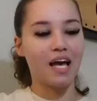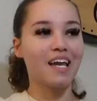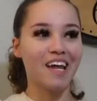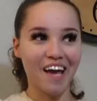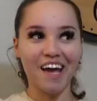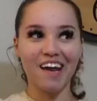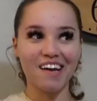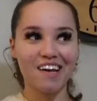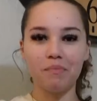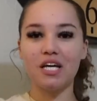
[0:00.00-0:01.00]
And
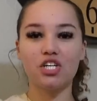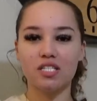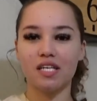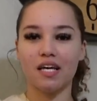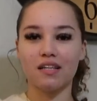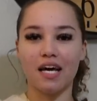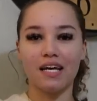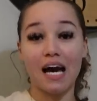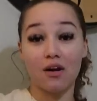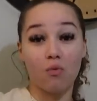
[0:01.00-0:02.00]
then me just saying
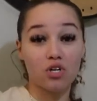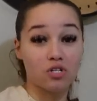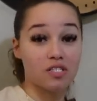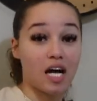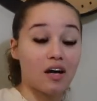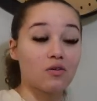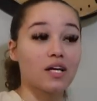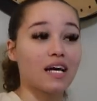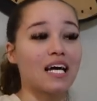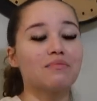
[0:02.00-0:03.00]
like, I don't want your style.
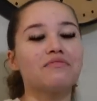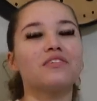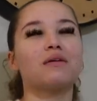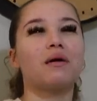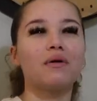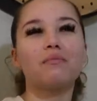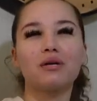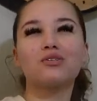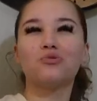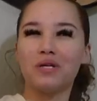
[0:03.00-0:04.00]
Like, I didn't feel like maybe I'm
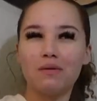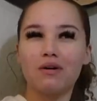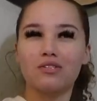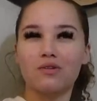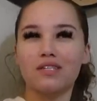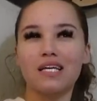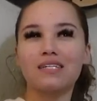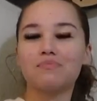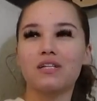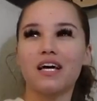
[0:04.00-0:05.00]
being too mean about certain
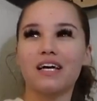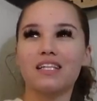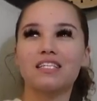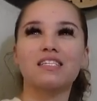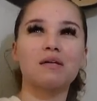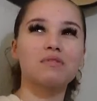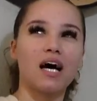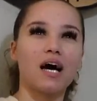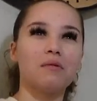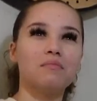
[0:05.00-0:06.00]
things, but like at the same
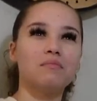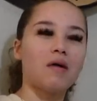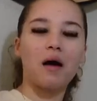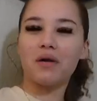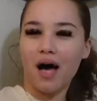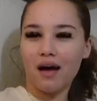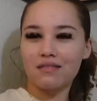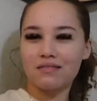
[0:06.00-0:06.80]
time, I'm not.